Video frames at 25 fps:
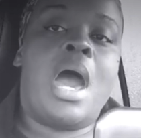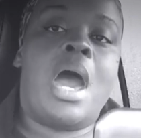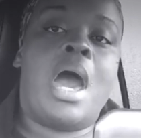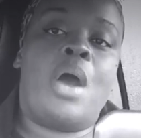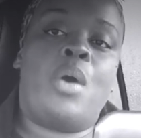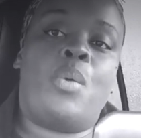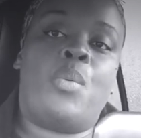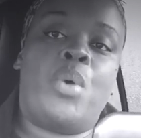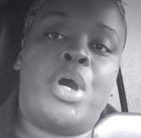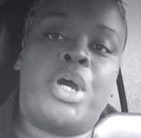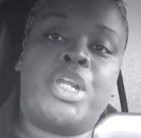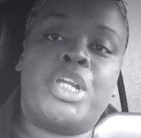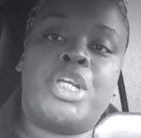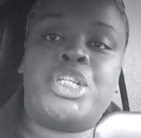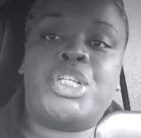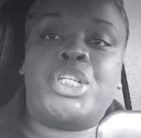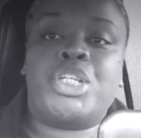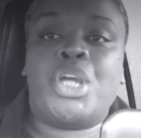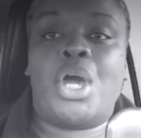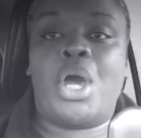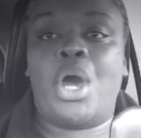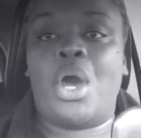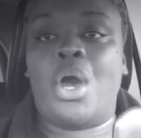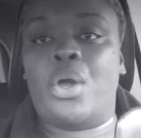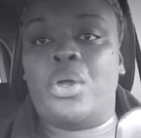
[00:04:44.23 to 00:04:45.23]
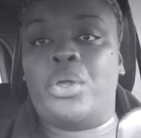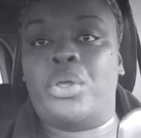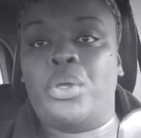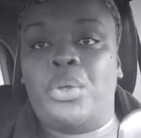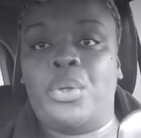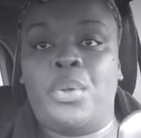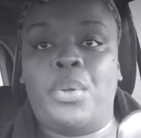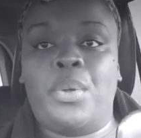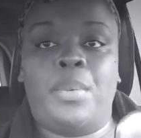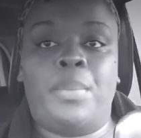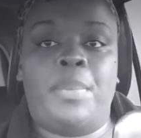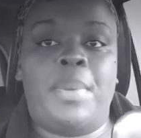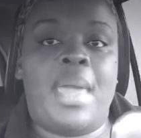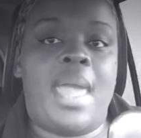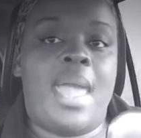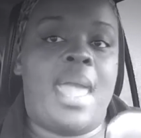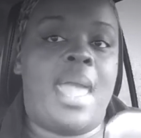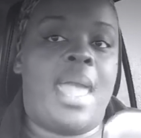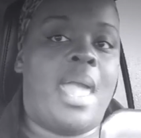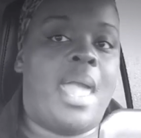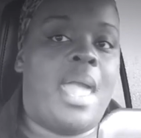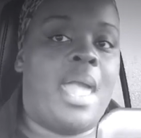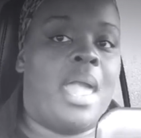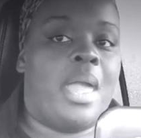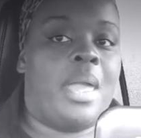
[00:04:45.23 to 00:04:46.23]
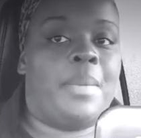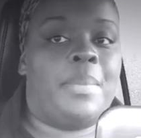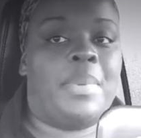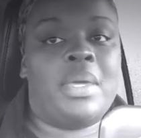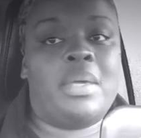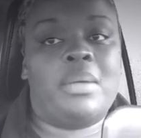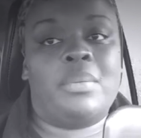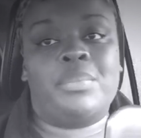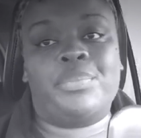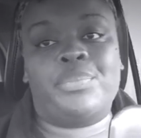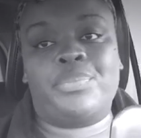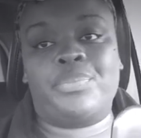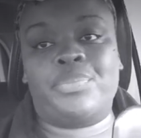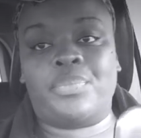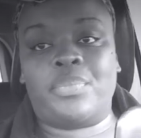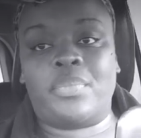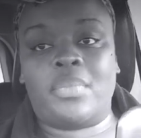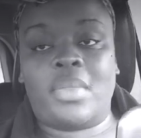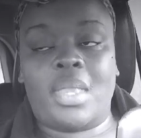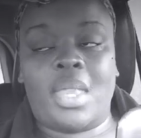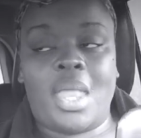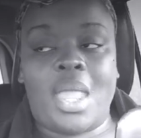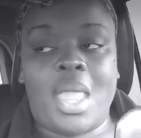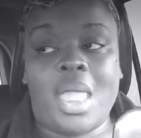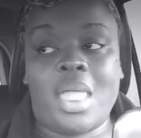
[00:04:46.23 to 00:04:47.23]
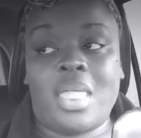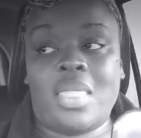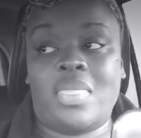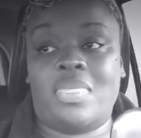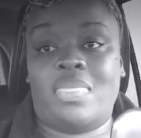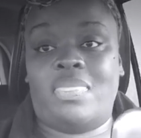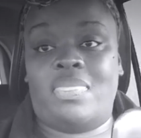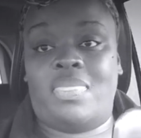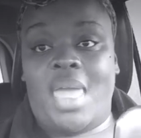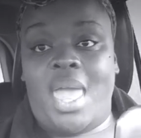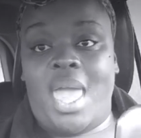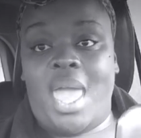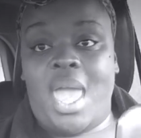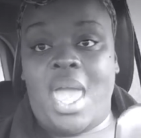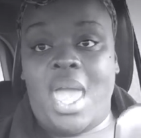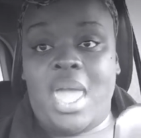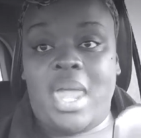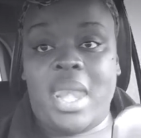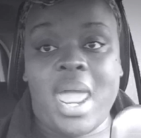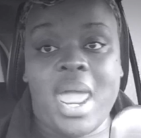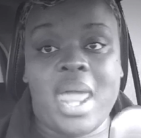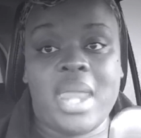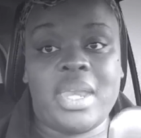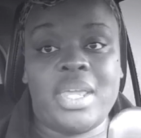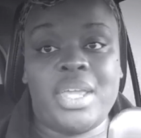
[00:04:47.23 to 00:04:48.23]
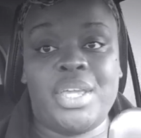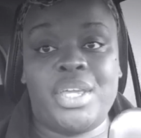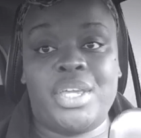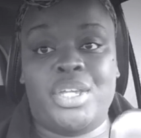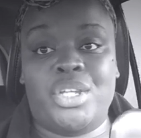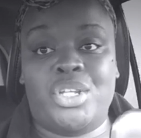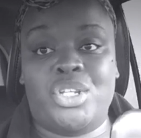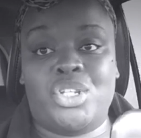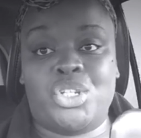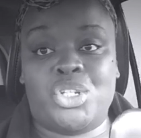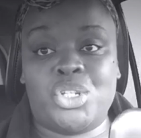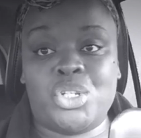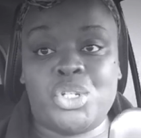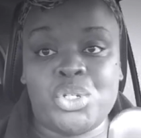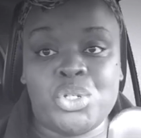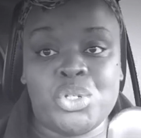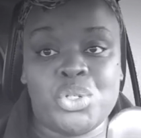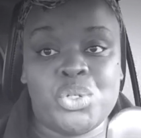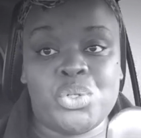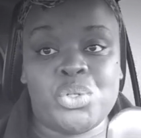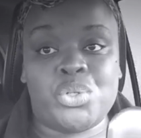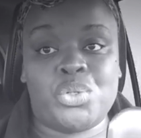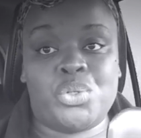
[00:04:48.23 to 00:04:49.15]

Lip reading: I wanna show you, baby, that I need you.